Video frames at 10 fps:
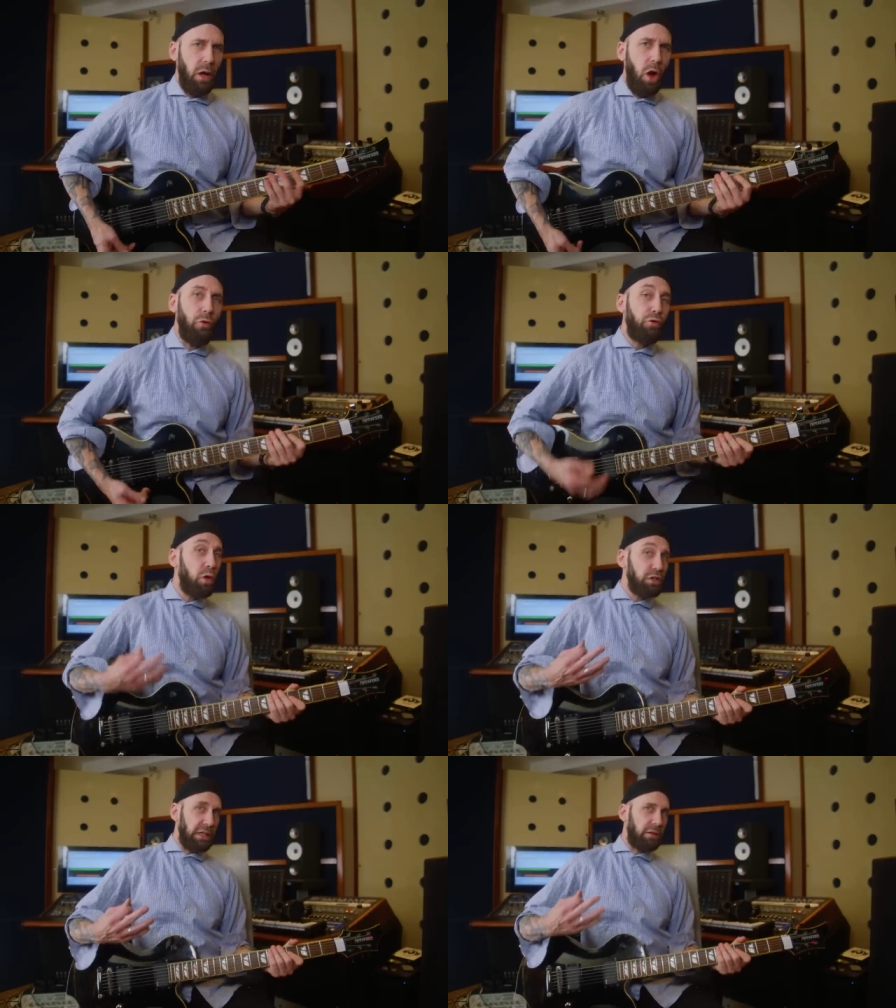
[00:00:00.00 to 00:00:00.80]
Of
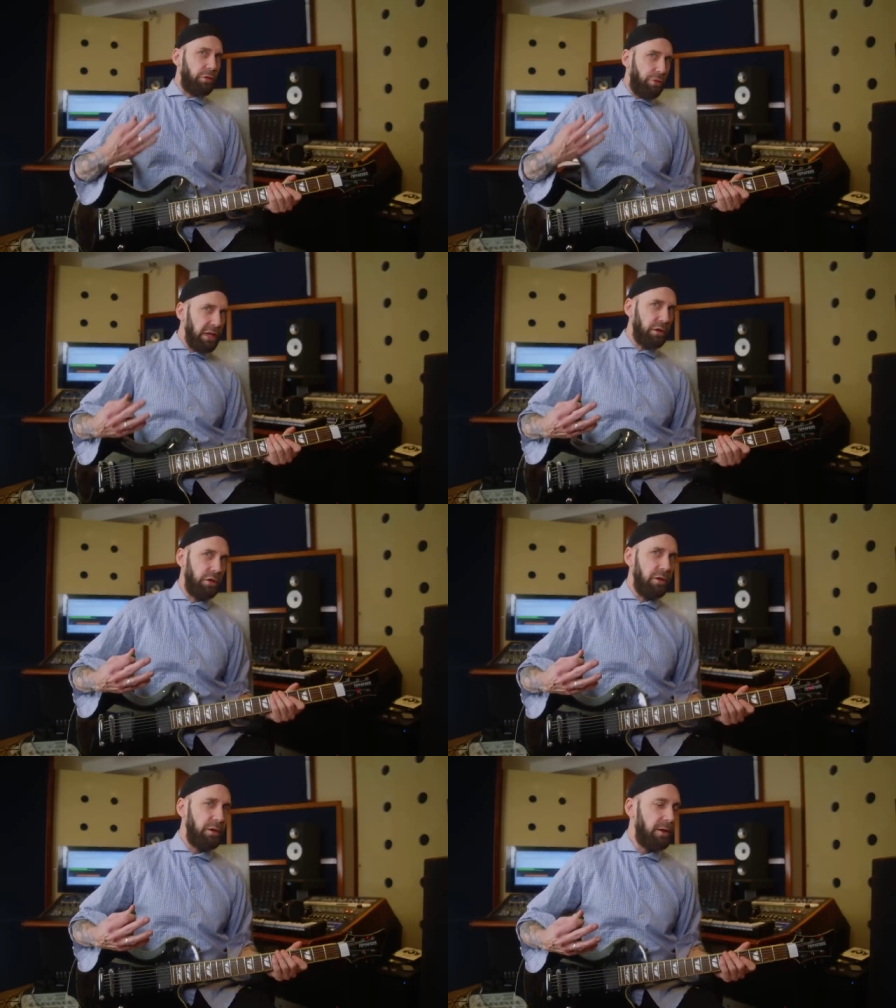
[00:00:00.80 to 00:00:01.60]
course, that's
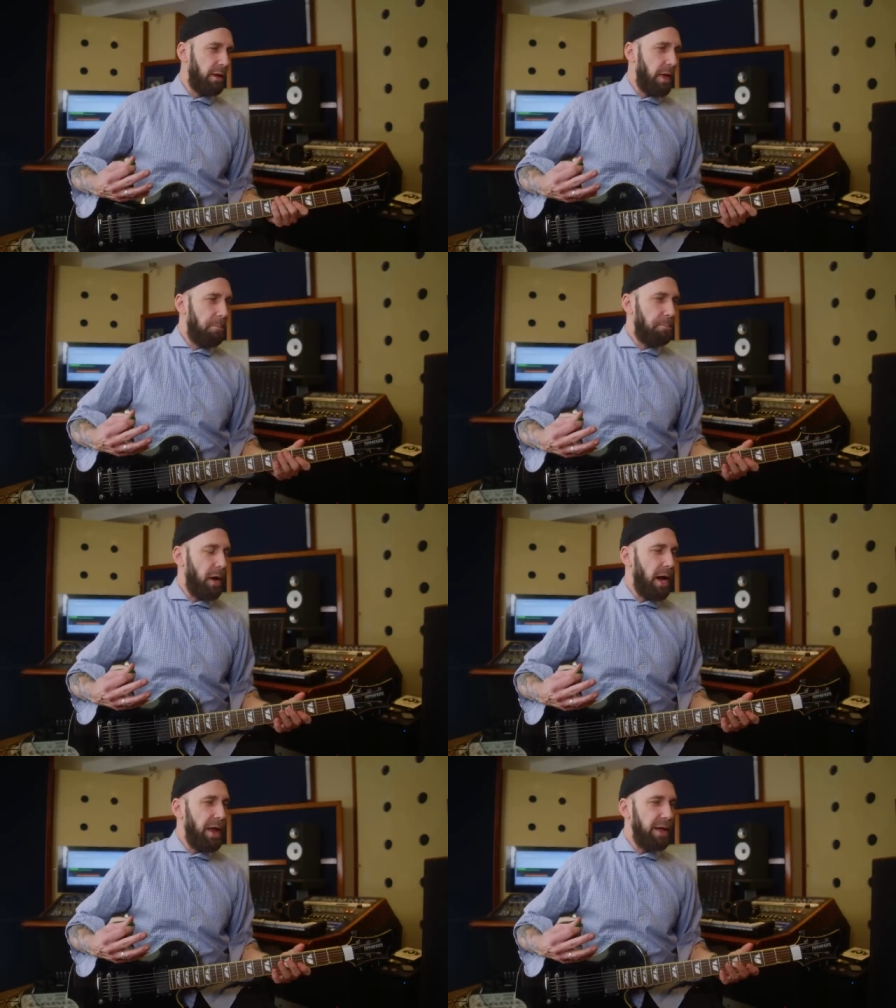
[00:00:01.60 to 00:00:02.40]
thicker.
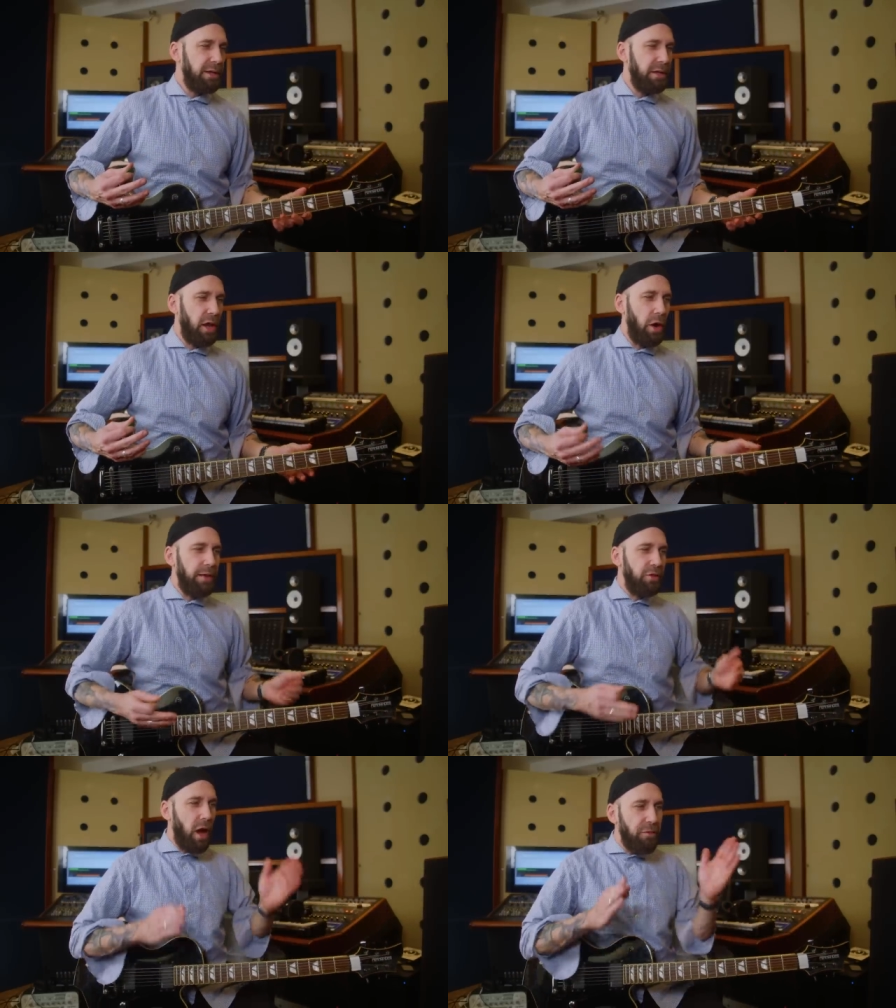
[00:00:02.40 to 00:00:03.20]
But, you know,
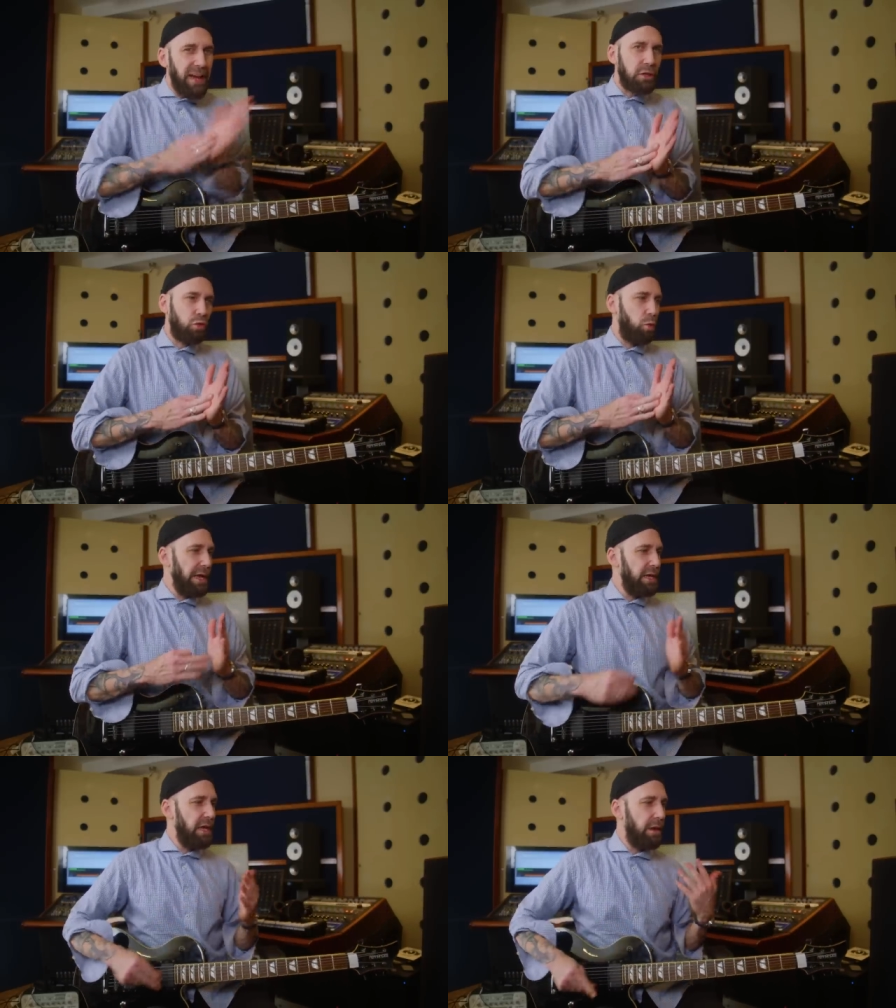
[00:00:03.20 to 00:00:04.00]
it's not that
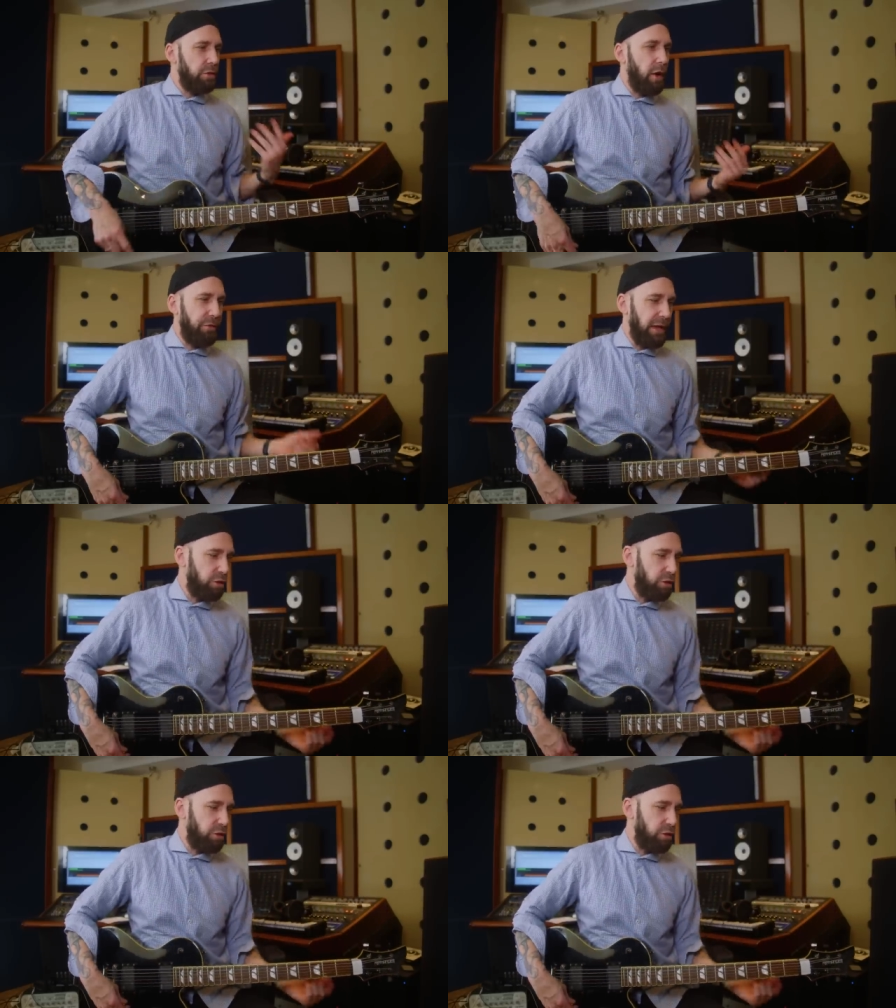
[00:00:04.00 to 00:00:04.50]
twangy, it's not that